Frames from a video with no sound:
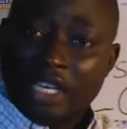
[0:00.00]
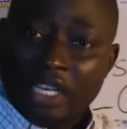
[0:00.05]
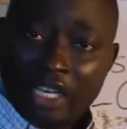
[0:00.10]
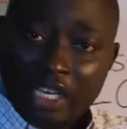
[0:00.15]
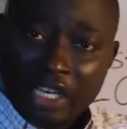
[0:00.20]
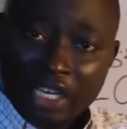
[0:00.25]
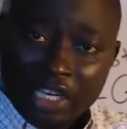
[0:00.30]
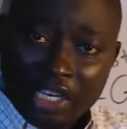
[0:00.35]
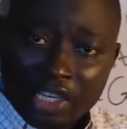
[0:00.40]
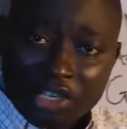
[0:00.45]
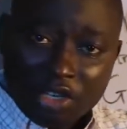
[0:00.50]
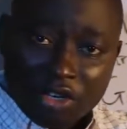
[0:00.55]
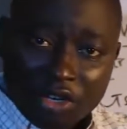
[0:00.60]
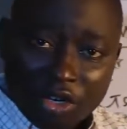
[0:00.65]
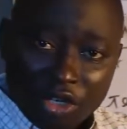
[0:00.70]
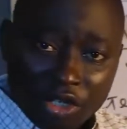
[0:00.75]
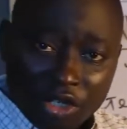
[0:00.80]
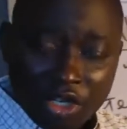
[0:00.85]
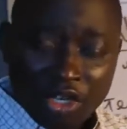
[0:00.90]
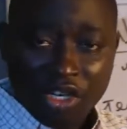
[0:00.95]
In
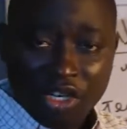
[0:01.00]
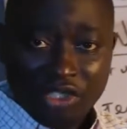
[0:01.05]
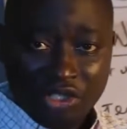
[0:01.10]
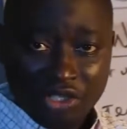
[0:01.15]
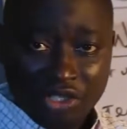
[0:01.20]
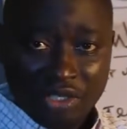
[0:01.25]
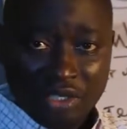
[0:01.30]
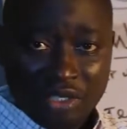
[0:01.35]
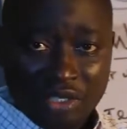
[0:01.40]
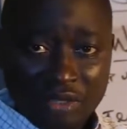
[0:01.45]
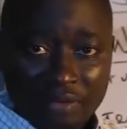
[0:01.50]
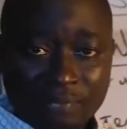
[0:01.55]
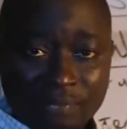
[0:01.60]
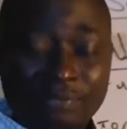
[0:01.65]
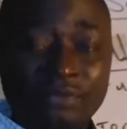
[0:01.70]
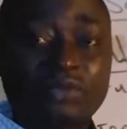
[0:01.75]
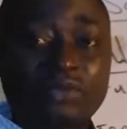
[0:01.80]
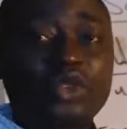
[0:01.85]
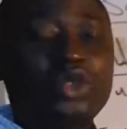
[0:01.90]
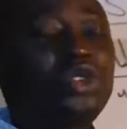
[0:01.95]
chronology,
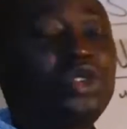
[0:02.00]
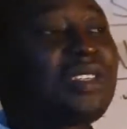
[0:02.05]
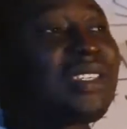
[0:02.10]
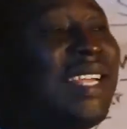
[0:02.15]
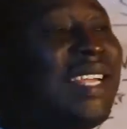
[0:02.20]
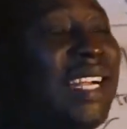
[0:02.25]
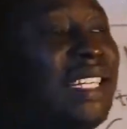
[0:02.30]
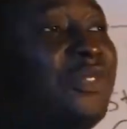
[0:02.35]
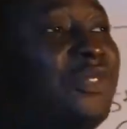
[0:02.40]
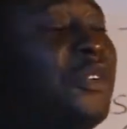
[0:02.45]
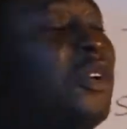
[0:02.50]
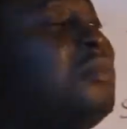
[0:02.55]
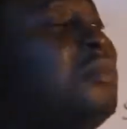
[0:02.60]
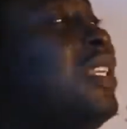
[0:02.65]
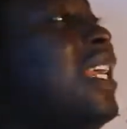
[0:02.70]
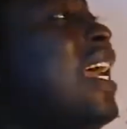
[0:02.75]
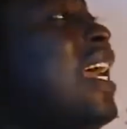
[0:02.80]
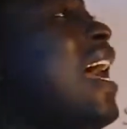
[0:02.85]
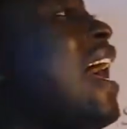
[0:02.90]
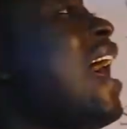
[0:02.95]
you start from the
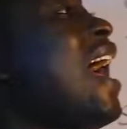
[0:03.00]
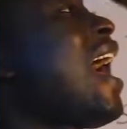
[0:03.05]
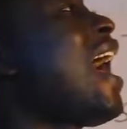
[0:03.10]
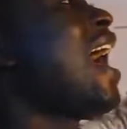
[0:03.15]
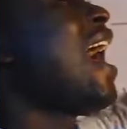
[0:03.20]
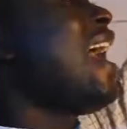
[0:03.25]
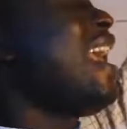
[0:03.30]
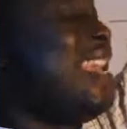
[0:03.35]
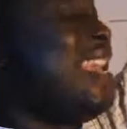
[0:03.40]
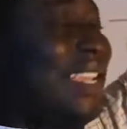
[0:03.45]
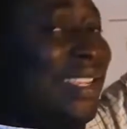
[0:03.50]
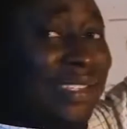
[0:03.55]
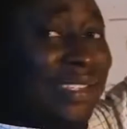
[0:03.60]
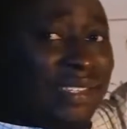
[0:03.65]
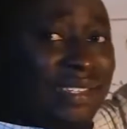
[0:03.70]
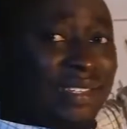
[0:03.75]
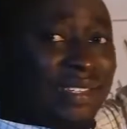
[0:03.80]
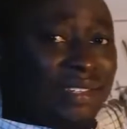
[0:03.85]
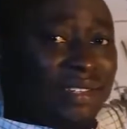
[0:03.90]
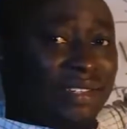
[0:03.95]

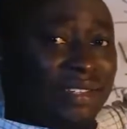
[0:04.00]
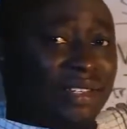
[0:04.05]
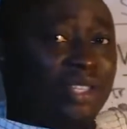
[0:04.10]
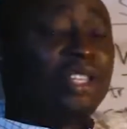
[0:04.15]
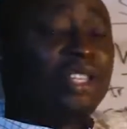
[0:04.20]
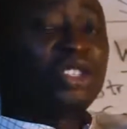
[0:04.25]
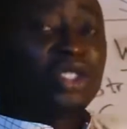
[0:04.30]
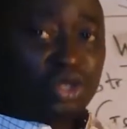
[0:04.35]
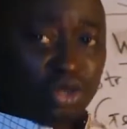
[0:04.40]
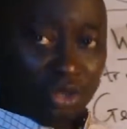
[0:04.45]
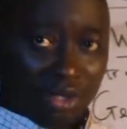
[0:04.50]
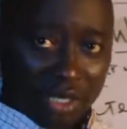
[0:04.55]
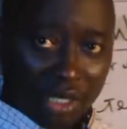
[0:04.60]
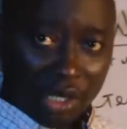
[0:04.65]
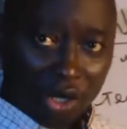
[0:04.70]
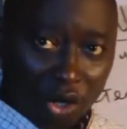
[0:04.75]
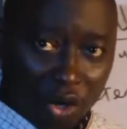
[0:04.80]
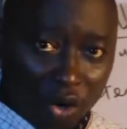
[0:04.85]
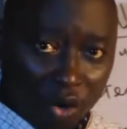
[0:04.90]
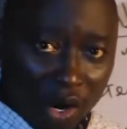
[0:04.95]
highest to the
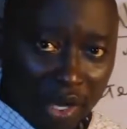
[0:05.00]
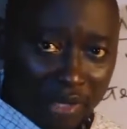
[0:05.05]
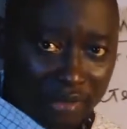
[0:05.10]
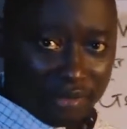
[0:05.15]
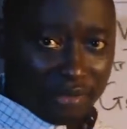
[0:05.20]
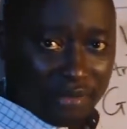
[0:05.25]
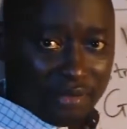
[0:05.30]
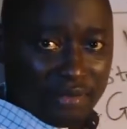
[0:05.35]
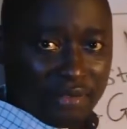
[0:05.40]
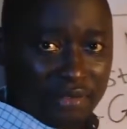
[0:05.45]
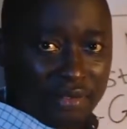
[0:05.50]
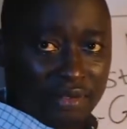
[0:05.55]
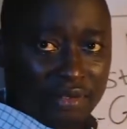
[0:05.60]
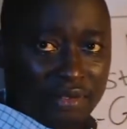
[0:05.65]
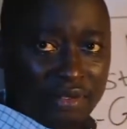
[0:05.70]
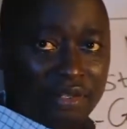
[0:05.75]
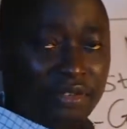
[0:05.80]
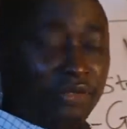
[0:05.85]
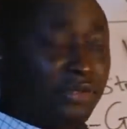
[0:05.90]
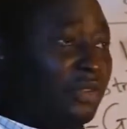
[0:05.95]
lowest.
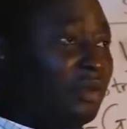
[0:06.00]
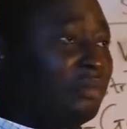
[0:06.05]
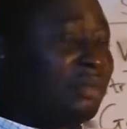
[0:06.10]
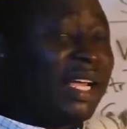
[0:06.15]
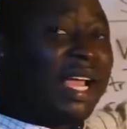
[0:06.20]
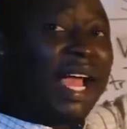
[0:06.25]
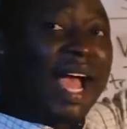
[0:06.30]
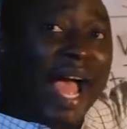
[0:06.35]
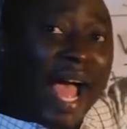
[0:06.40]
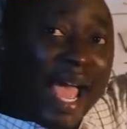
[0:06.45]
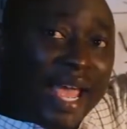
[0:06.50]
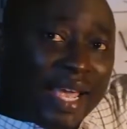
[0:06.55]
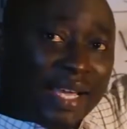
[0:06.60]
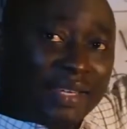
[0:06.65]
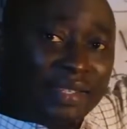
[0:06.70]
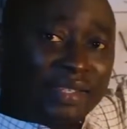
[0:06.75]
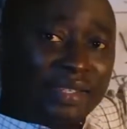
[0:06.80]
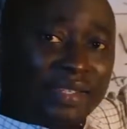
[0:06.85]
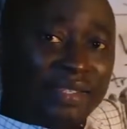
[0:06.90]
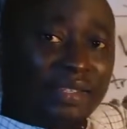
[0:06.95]
From the
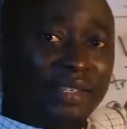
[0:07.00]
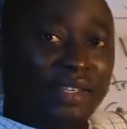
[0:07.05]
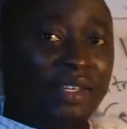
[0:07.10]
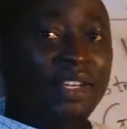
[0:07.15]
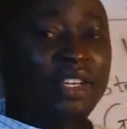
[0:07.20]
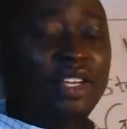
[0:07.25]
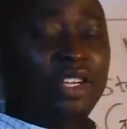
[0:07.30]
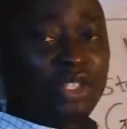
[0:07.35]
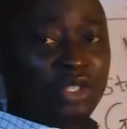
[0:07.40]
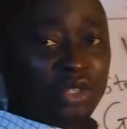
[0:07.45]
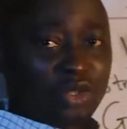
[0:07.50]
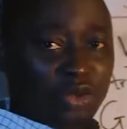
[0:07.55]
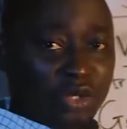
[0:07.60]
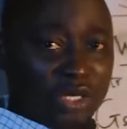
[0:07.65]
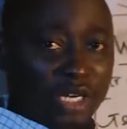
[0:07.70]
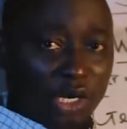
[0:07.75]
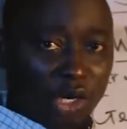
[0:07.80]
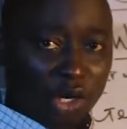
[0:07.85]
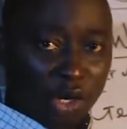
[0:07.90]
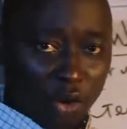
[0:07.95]
highest to the
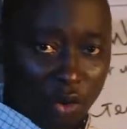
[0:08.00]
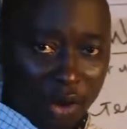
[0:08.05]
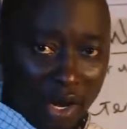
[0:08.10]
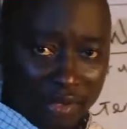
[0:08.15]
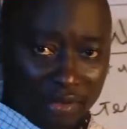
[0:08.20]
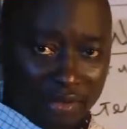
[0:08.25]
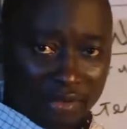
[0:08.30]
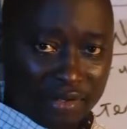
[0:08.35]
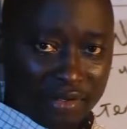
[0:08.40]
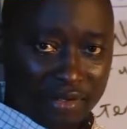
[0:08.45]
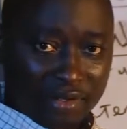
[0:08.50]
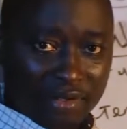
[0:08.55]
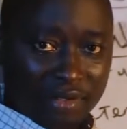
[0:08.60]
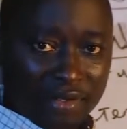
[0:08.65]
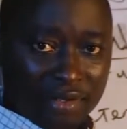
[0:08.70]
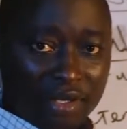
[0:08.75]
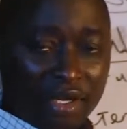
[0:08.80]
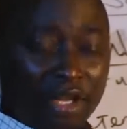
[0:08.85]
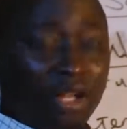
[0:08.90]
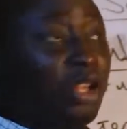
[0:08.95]
lowest.
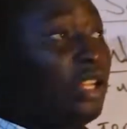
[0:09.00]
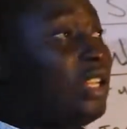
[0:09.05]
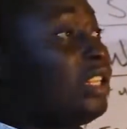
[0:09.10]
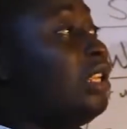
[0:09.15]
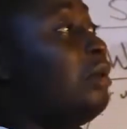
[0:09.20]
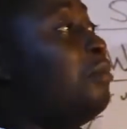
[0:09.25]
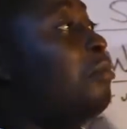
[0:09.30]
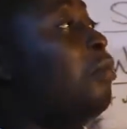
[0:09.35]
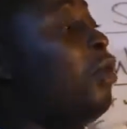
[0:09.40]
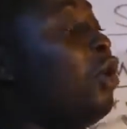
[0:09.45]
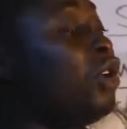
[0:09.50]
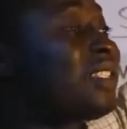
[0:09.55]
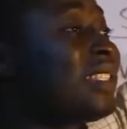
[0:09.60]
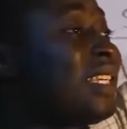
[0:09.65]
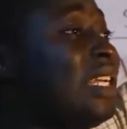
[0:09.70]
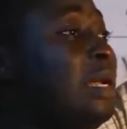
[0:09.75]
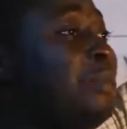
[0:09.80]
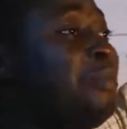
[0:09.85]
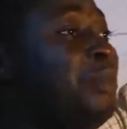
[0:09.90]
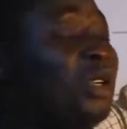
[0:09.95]
The most
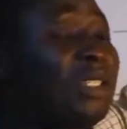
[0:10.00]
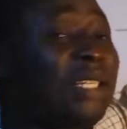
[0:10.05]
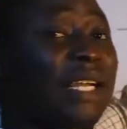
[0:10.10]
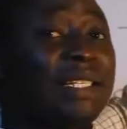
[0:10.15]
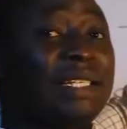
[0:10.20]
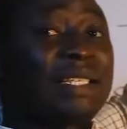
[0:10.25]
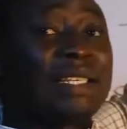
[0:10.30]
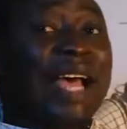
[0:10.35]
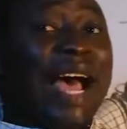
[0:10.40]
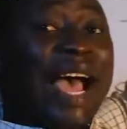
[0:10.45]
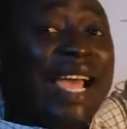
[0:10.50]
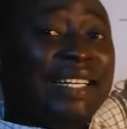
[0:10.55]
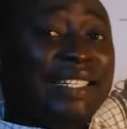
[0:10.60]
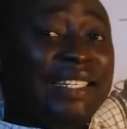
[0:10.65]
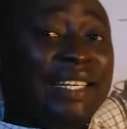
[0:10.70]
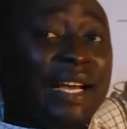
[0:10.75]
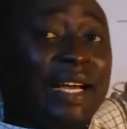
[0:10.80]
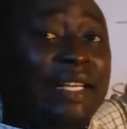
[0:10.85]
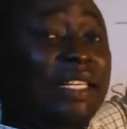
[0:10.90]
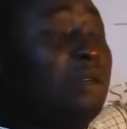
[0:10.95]
important
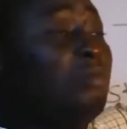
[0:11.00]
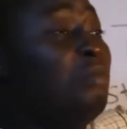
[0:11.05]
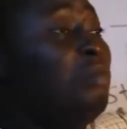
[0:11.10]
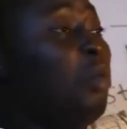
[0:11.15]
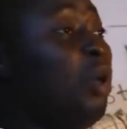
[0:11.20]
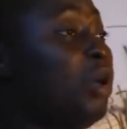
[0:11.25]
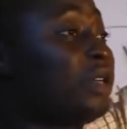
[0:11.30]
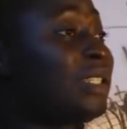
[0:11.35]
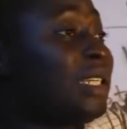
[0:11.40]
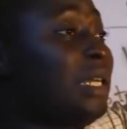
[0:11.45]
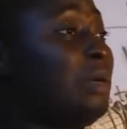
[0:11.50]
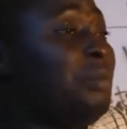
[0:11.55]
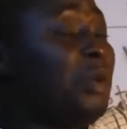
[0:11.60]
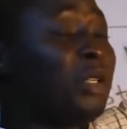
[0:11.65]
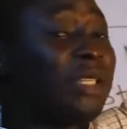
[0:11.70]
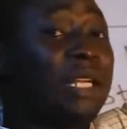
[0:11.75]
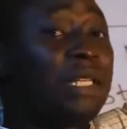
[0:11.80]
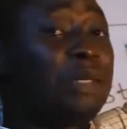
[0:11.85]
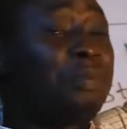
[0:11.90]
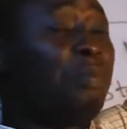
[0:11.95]
idea, the most
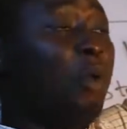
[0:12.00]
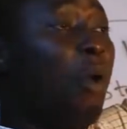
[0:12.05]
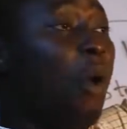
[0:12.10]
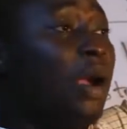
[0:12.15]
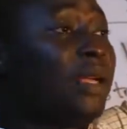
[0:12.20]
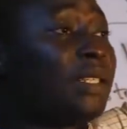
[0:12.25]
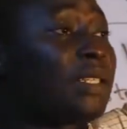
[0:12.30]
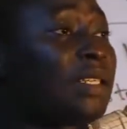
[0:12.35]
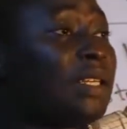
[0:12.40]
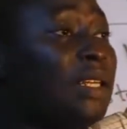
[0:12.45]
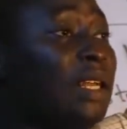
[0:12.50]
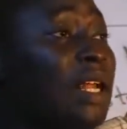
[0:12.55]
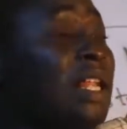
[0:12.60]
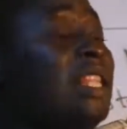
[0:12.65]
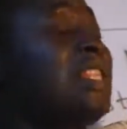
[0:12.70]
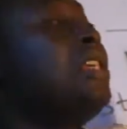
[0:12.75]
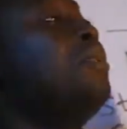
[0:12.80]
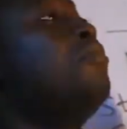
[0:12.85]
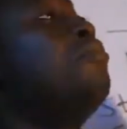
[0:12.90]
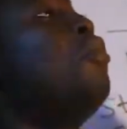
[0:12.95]
important point, the
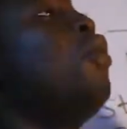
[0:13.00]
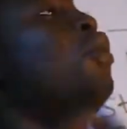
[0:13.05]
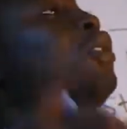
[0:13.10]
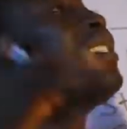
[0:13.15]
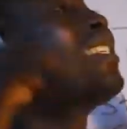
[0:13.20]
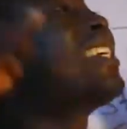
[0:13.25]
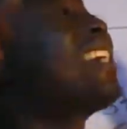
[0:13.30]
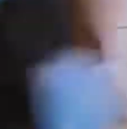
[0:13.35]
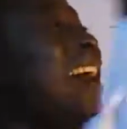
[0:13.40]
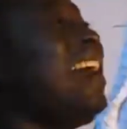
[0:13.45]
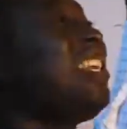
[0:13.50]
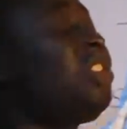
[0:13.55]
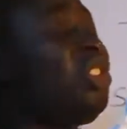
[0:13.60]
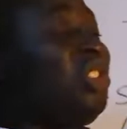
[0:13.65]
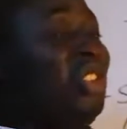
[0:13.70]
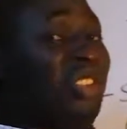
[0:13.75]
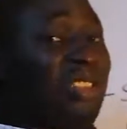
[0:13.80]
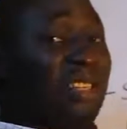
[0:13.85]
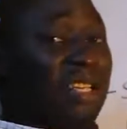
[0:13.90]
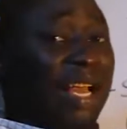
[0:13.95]
most
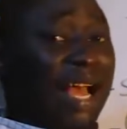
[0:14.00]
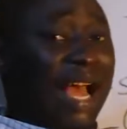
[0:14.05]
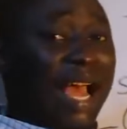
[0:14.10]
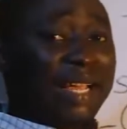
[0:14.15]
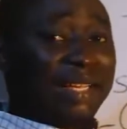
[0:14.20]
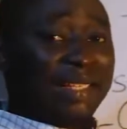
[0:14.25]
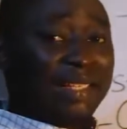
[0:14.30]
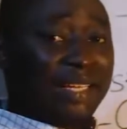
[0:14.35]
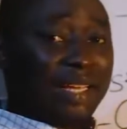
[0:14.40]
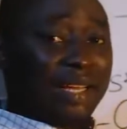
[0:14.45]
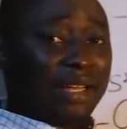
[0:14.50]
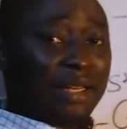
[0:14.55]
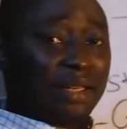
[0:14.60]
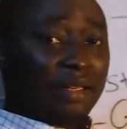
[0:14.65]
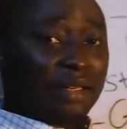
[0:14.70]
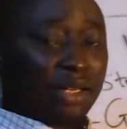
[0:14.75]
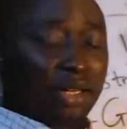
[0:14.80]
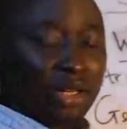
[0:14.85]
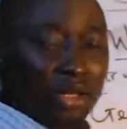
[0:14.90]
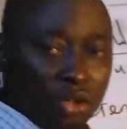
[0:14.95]
catchy
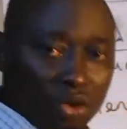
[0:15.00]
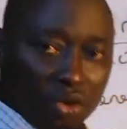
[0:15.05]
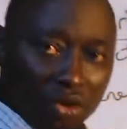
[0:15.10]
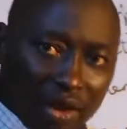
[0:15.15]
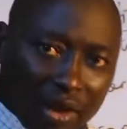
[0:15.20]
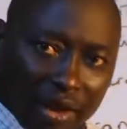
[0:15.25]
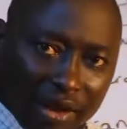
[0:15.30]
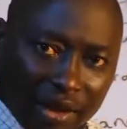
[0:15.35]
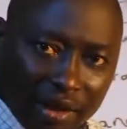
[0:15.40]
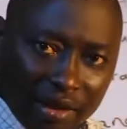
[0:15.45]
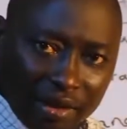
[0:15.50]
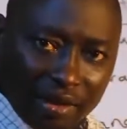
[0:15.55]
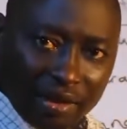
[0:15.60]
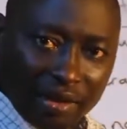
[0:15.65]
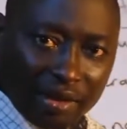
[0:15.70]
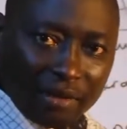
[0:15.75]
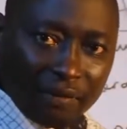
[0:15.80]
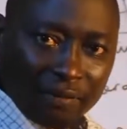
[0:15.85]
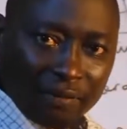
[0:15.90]
idea to the least.